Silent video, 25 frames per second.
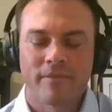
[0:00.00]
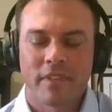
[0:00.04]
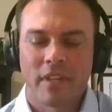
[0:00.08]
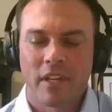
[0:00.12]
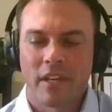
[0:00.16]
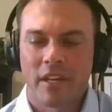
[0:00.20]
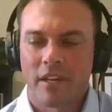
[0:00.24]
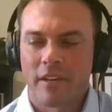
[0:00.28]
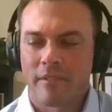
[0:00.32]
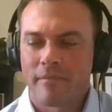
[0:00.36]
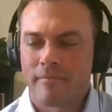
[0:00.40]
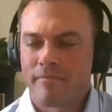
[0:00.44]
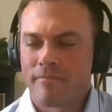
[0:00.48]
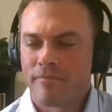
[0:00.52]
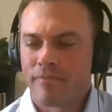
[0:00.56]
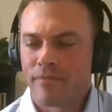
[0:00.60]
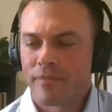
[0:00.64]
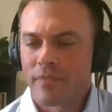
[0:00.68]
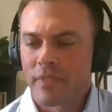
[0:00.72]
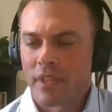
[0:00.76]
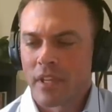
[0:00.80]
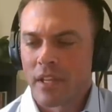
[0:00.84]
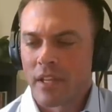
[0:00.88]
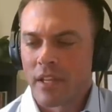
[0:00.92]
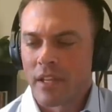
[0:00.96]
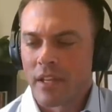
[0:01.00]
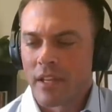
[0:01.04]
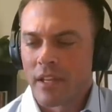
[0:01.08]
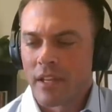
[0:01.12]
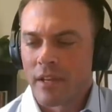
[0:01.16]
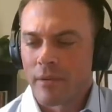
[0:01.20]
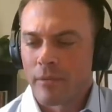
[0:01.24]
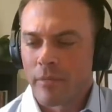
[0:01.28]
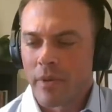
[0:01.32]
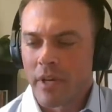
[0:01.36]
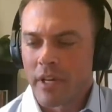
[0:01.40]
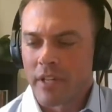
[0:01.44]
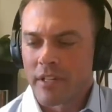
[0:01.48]
Um,
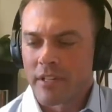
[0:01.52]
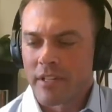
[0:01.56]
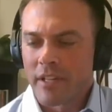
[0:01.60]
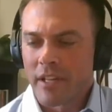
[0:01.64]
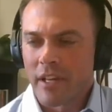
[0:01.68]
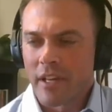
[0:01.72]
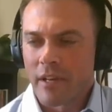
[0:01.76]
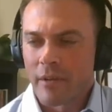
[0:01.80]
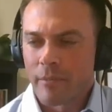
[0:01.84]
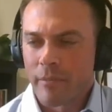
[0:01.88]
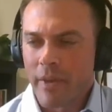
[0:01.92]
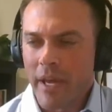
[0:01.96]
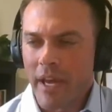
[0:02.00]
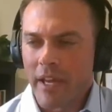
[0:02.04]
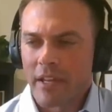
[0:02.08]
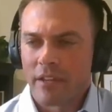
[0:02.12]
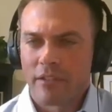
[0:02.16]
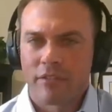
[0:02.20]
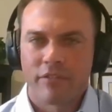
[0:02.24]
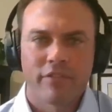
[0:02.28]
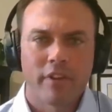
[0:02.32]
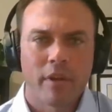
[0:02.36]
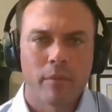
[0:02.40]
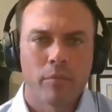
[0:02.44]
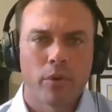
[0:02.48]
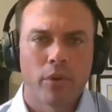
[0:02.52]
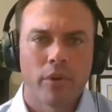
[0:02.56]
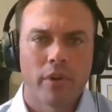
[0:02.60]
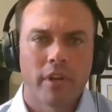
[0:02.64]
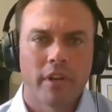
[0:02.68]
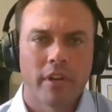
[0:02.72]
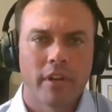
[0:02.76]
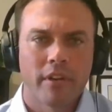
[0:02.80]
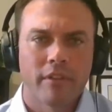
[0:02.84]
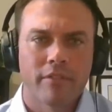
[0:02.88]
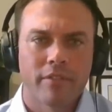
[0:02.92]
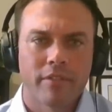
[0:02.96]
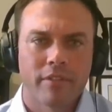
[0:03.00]
but uh, back in
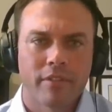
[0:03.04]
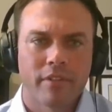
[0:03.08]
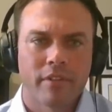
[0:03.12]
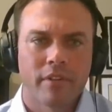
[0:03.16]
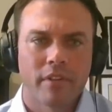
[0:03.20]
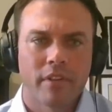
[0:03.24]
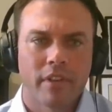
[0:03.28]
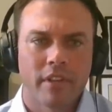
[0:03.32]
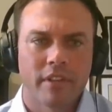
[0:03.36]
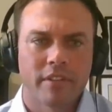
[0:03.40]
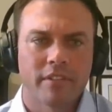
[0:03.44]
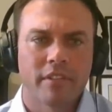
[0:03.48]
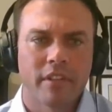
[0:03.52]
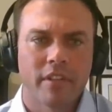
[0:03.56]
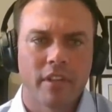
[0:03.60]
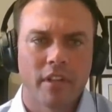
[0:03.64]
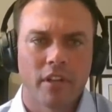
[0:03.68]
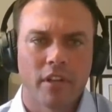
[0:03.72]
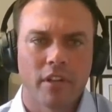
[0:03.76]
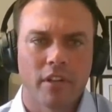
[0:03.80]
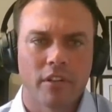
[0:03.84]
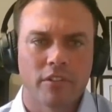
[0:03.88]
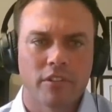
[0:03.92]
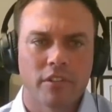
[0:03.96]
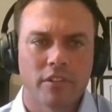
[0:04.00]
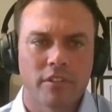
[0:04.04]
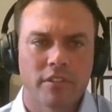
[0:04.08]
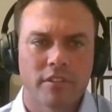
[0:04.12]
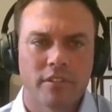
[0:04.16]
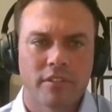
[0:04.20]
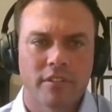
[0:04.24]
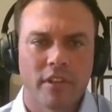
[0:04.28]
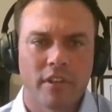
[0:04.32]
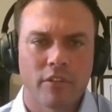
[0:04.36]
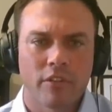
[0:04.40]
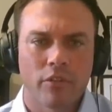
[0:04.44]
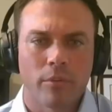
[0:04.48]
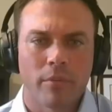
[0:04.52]
February of this year, just
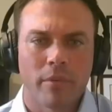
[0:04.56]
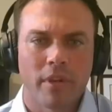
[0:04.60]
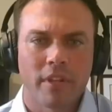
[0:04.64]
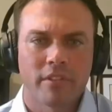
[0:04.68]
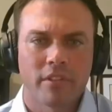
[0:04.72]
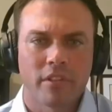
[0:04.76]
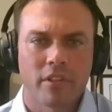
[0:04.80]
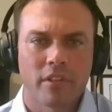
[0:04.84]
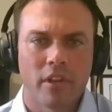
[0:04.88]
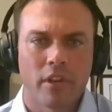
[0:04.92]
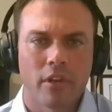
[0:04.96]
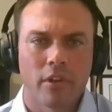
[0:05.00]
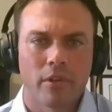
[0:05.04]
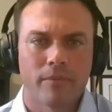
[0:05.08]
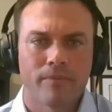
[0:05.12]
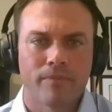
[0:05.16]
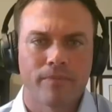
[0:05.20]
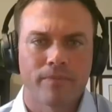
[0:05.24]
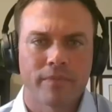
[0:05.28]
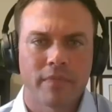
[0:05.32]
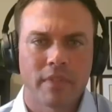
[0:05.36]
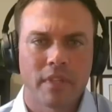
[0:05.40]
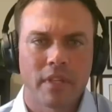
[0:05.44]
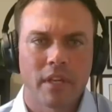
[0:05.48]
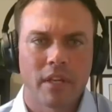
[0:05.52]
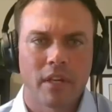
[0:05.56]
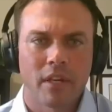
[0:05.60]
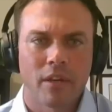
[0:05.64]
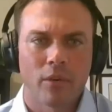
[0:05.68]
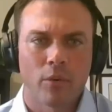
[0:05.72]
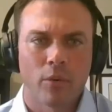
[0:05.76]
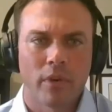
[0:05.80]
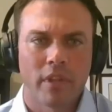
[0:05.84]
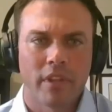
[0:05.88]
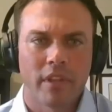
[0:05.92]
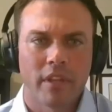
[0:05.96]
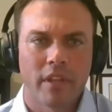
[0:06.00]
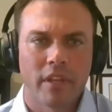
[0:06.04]
several months ago, uh,
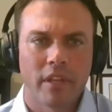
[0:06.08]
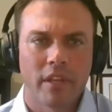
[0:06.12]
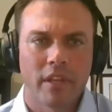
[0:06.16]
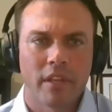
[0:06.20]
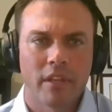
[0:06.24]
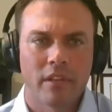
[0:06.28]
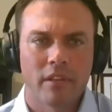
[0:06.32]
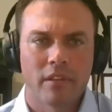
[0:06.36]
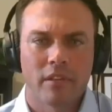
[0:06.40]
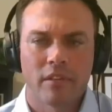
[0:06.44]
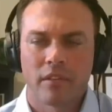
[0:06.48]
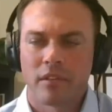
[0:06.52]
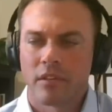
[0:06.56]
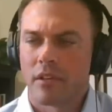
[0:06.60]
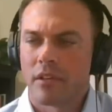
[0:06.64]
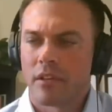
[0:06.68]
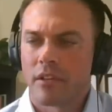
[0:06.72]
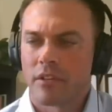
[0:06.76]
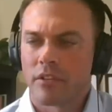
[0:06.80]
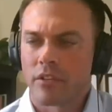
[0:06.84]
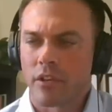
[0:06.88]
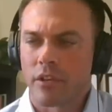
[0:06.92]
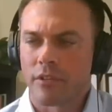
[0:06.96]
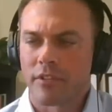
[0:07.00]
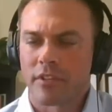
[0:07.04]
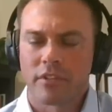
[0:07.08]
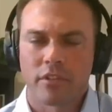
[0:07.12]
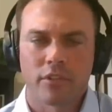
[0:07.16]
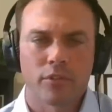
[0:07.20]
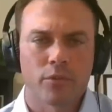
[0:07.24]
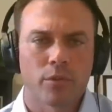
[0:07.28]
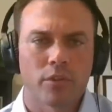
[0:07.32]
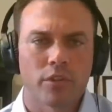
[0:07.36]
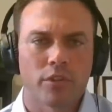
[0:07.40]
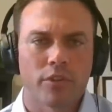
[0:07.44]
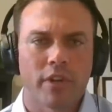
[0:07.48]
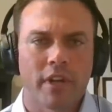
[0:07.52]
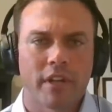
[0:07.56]
when the services
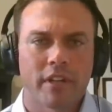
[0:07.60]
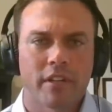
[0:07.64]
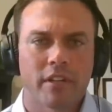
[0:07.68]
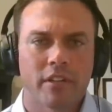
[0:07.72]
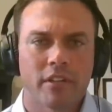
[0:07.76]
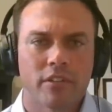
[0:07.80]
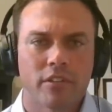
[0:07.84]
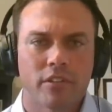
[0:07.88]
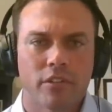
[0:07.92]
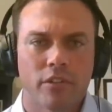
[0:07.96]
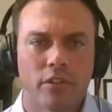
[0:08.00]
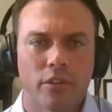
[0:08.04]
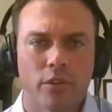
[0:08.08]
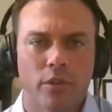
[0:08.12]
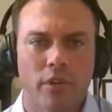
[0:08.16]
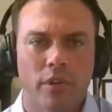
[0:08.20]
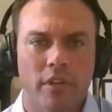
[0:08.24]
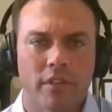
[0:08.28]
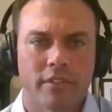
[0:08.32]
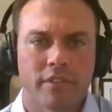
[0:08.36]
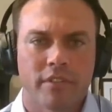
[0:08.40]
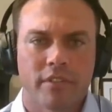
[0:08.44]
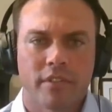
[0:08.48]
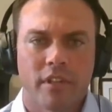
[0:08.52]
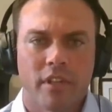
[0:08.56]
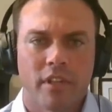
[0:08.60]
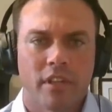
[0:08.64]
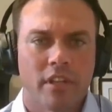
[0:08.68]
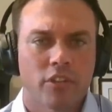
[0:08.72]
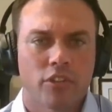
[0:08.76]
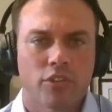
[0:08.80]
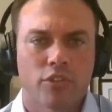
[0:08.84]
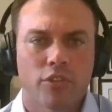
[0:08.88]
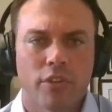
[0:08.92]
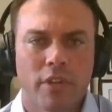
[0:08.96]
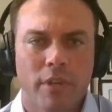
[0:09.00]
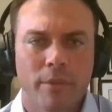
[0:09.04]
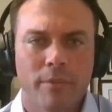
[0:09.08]
were directed to do a, an
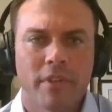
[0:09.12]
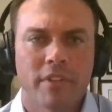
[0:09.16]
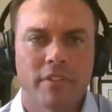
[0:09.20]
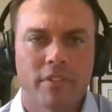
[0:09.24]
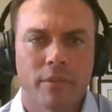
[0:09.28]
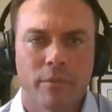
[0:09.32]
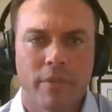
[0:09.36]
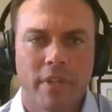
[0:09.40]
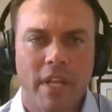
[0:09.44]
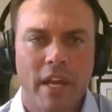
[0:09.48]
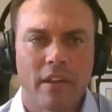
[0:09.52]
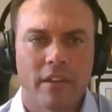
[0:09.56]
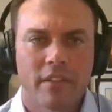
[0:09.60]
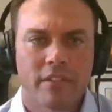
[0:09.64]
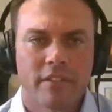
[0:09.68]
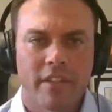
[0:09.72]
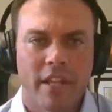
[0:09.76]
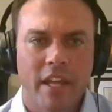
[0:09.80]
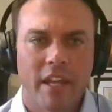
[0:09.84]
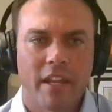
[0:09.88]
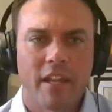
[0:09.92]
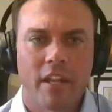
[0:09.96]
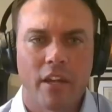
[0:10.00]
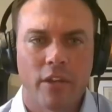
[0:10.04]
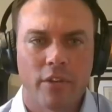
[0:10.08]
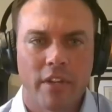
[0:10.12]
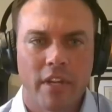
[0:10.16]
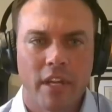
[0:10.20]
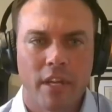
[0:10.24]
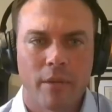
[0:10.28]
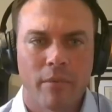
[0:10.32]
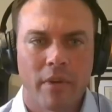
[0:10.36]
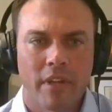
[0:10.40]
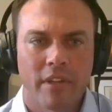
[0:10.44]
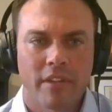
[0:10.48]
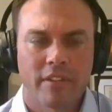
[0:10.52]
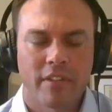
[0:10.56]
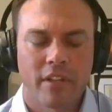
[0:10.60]
extremism da- stand down day
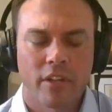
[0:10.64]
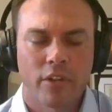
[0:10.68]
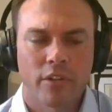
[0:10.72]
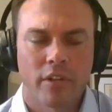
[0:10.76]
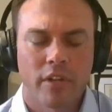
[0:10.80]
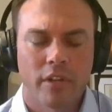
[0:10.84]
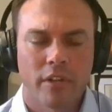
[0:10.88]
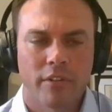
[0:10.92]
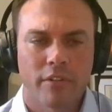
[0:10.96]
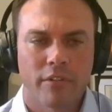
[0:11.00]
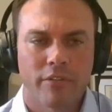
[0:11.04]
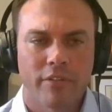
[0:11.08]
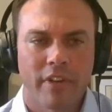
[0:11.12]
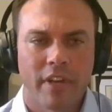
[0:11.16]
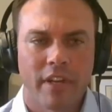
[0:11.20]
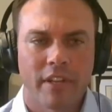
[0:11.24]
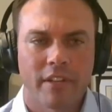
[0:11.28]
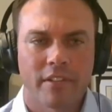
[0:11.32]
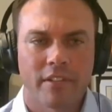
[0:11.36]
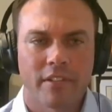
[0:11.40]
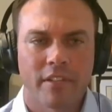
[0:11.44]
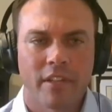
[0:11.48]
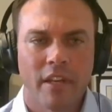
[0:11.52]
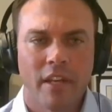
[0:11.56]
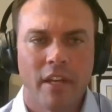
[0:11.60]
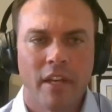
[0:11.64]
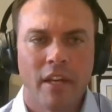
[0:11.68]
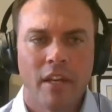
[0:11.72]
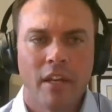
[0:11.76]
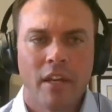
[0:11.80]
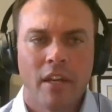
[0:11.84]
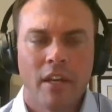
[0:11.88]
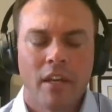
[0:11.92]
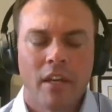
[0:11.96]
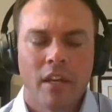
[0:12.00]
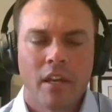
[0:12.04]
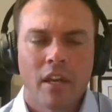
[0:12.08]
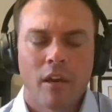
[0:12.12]
by the Secretary of Defense,
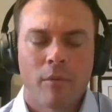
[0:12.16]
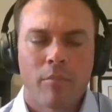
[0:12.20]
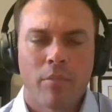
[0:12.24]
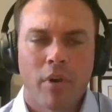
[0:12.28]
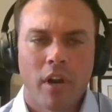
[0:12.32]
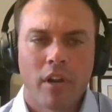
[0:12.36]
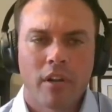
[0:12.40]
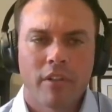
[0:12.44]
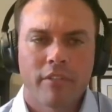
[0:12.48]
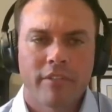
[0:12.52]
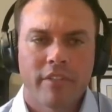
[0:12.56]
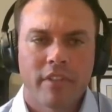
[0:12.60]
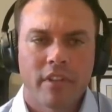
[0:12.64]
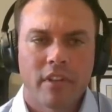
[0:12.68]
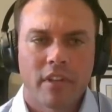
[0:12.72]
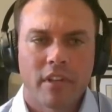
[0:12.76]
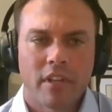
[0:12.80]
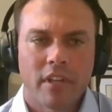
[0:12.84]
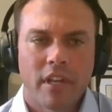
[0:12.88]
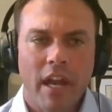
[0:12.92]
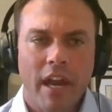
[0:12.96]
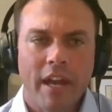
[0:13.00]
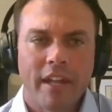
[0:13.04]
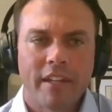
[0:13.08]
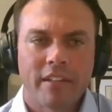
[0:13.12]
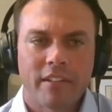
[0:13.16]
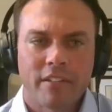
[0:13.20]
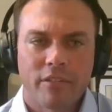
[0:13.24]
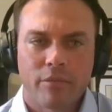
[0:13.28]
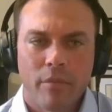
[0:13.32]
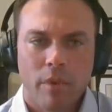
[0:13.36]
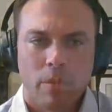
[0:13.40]
a part of the guidance